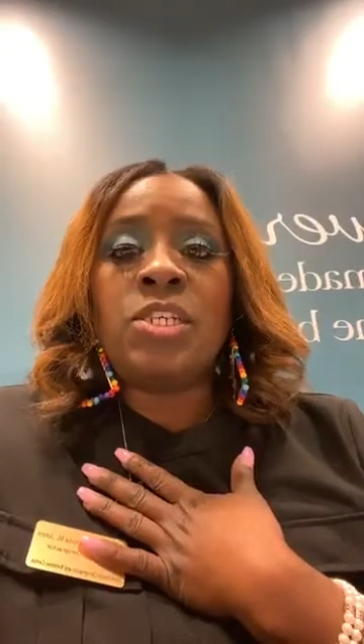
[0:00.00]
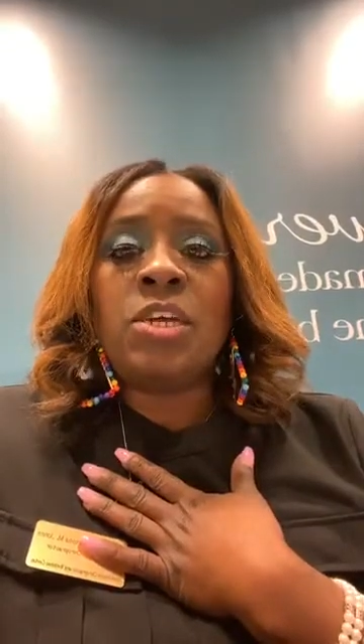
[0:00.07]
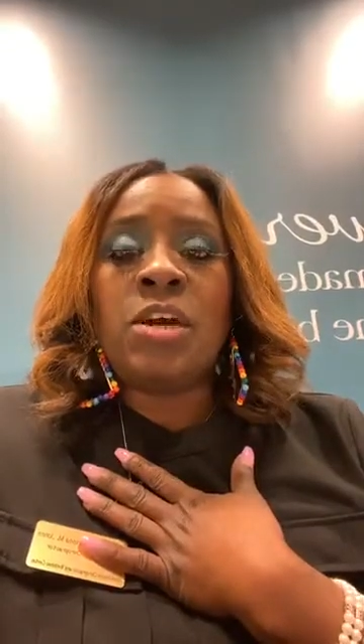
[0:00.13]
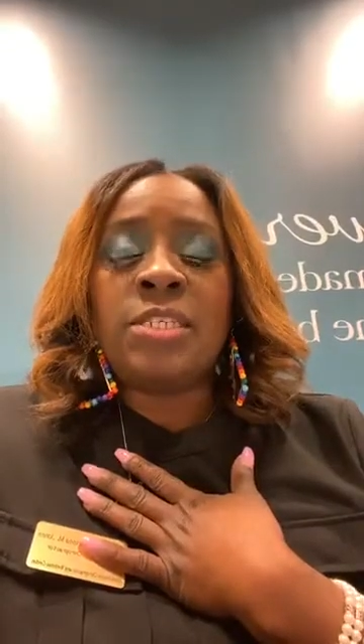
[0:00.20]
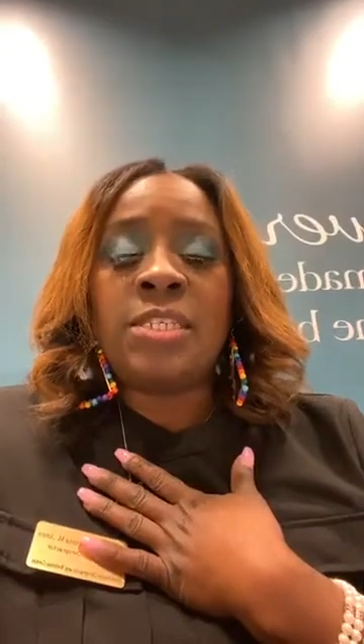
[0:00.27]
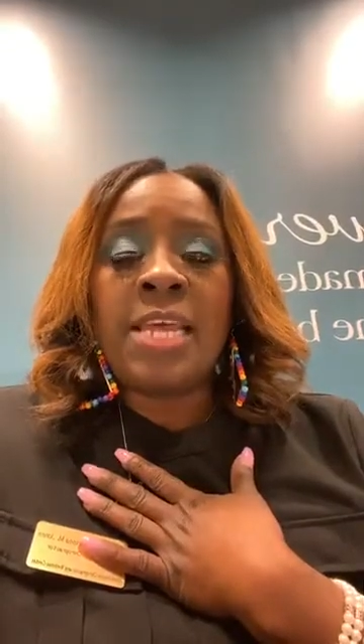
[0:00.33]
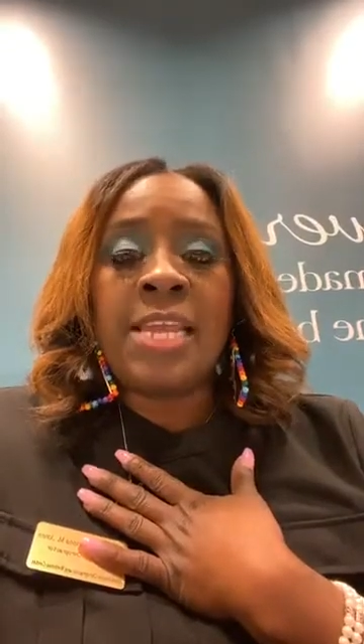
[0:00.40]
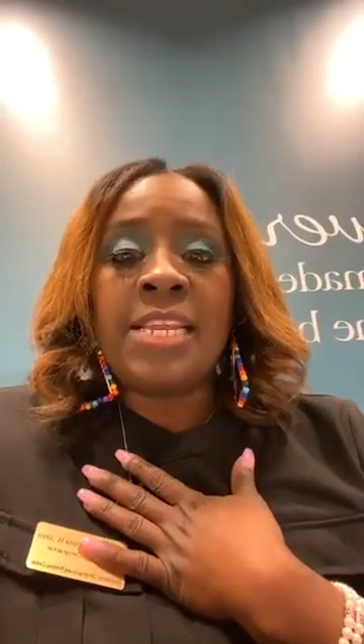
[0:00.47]

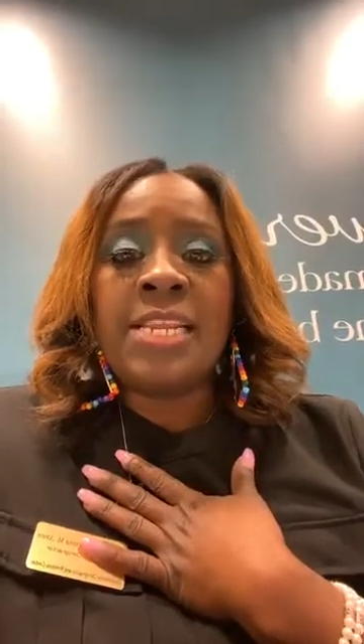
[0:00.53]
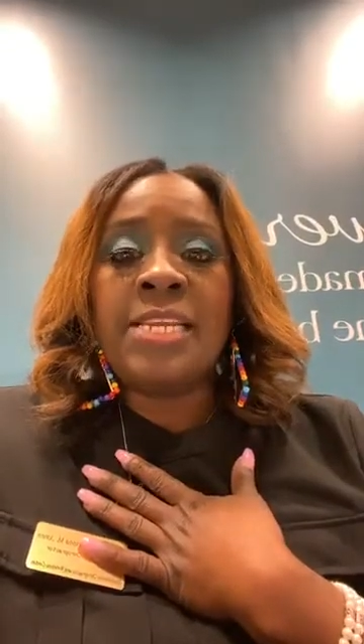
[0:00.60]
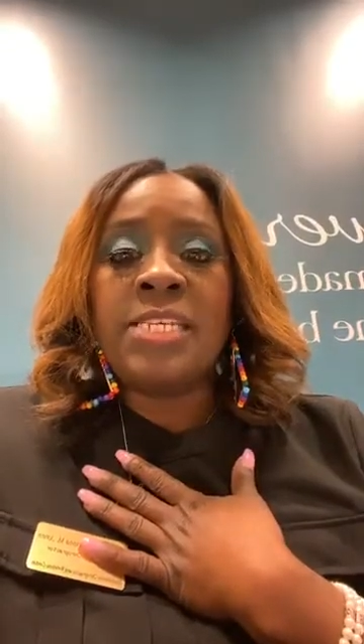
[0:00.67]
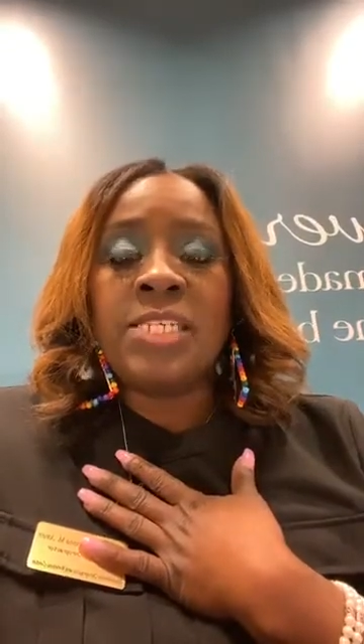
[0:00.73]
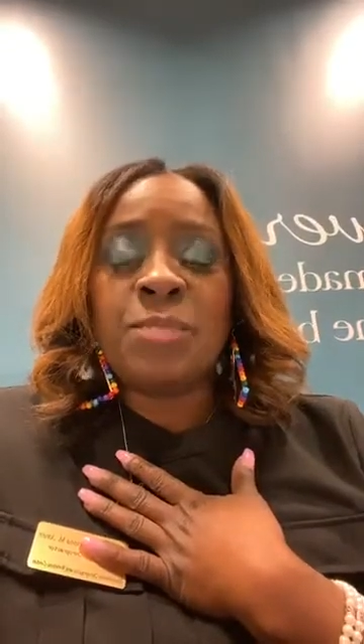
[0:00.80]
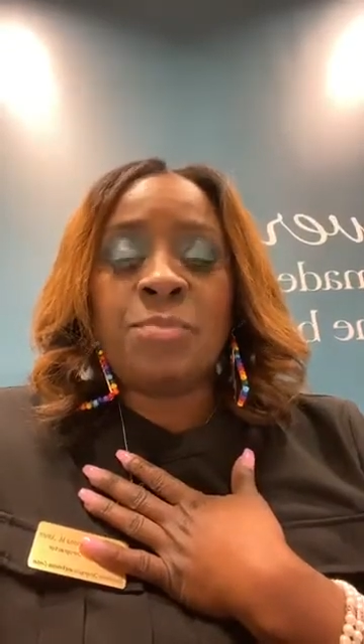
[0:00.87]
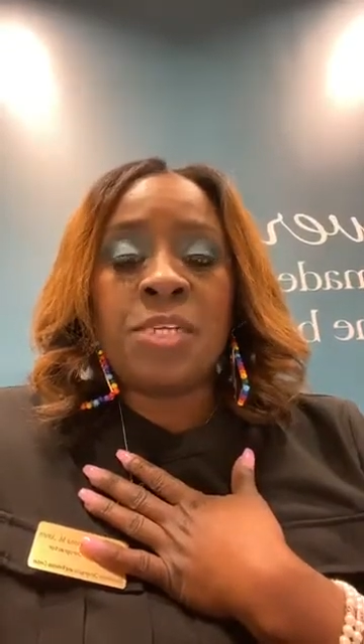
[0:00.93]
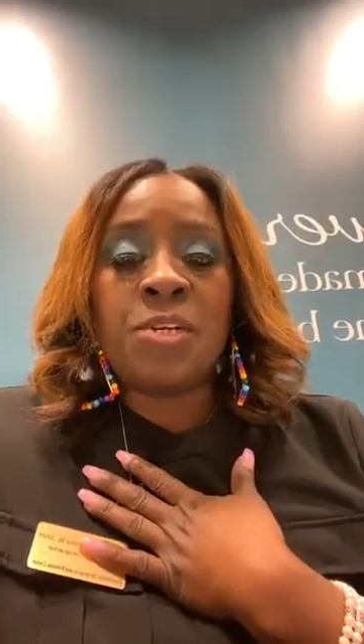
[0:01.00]
young lady
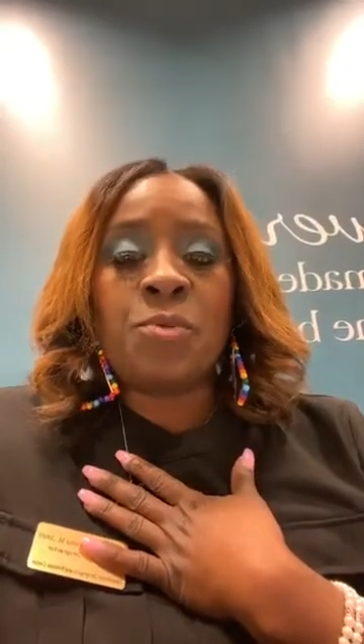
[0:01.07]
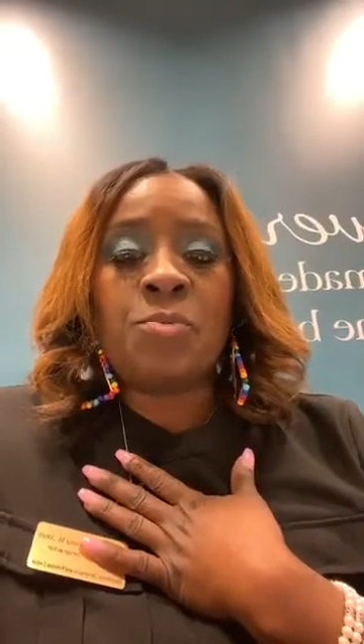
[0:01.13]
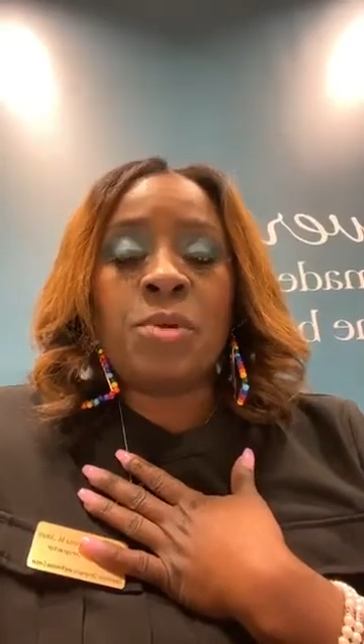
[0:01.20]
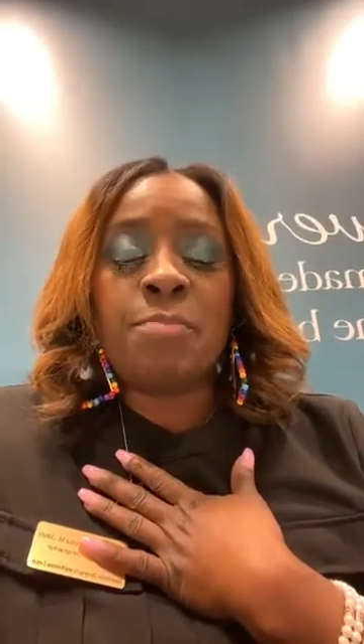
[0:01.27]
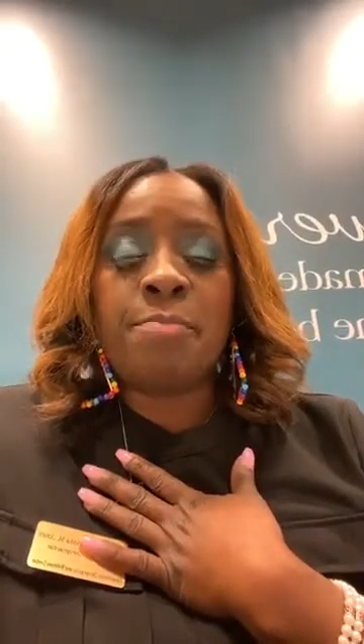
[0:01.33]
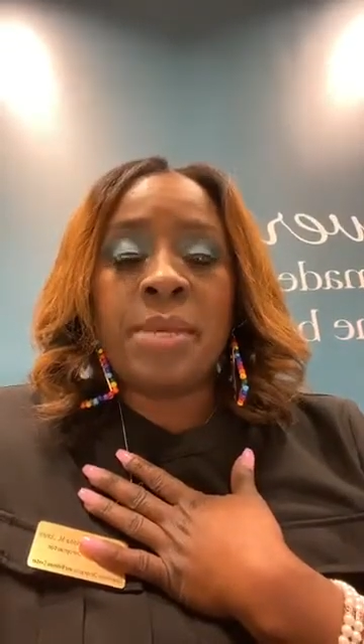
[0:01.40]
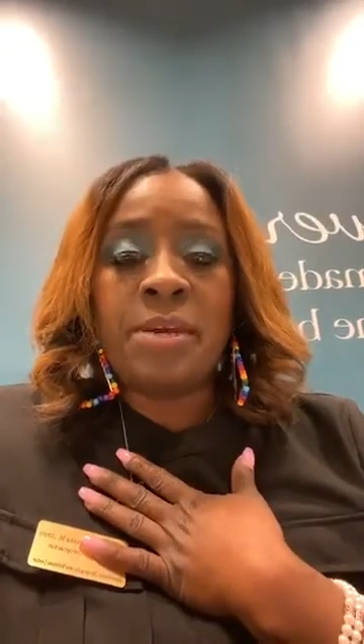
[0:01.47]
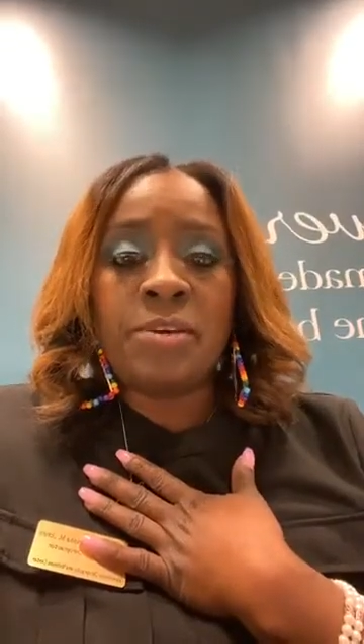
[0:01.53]
is being
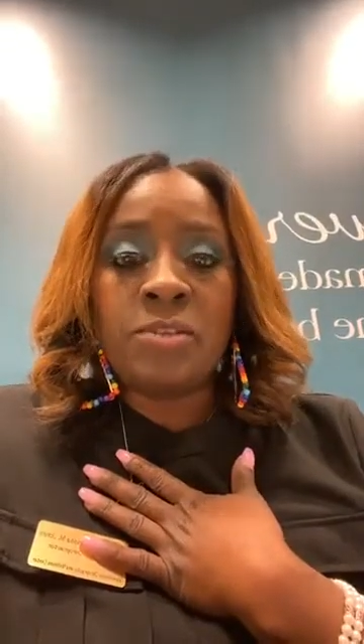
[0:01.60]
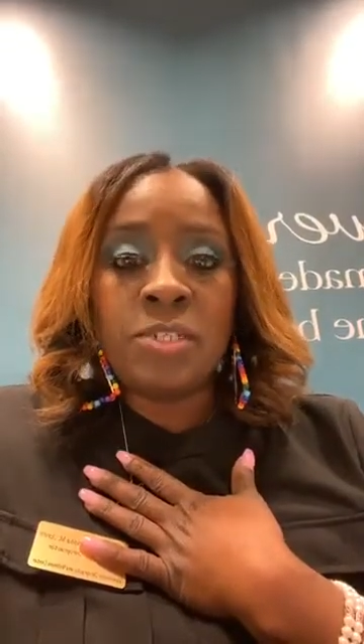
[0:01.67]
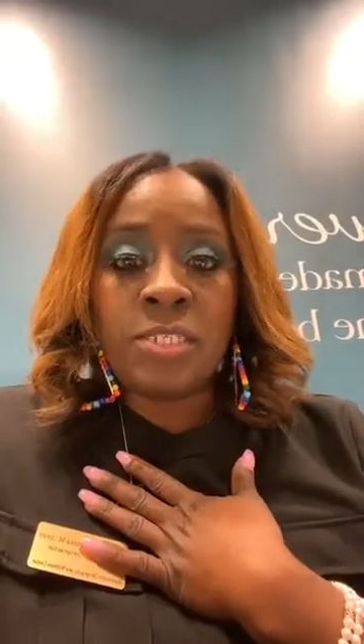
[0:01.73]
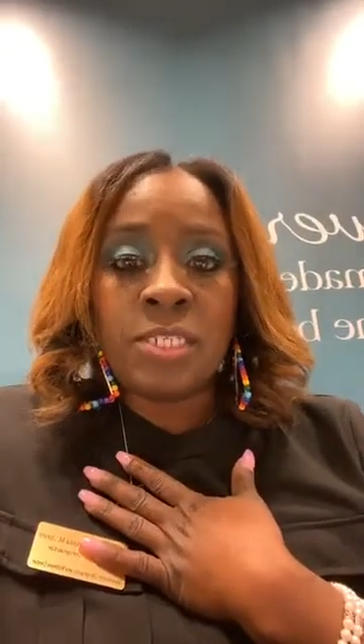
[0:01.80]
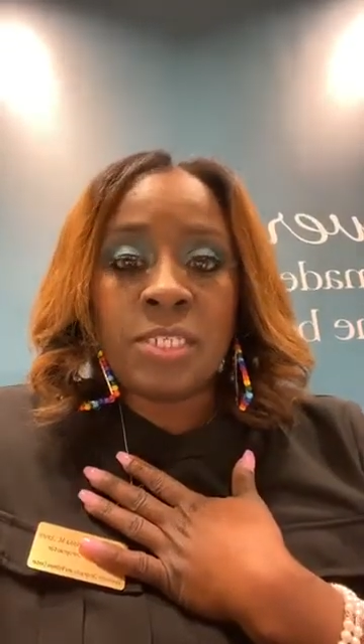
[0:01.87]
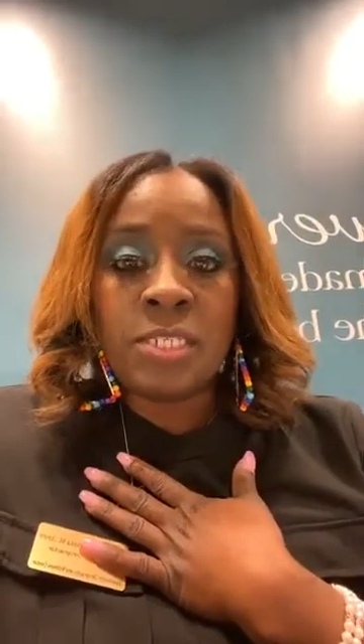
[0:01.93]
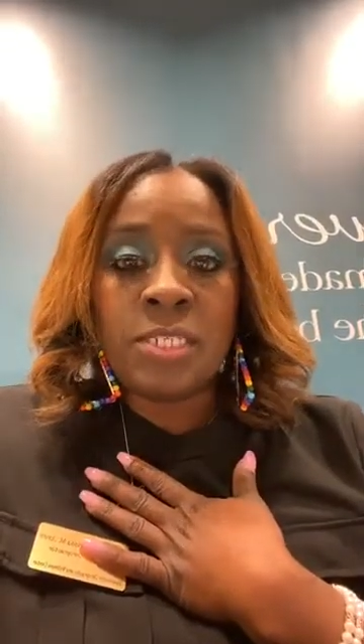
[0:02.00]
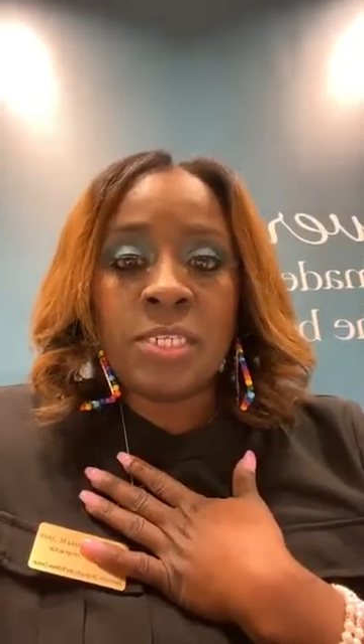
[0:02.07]

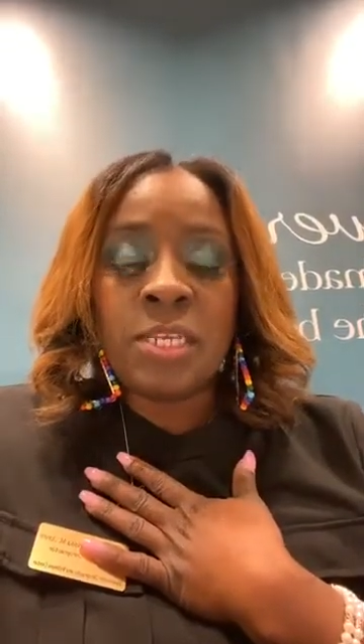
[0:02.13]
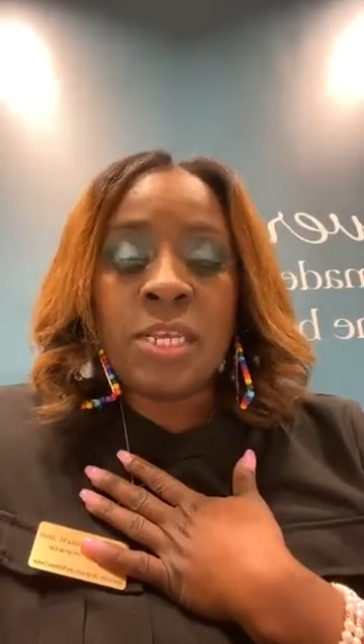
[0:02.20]
rebellious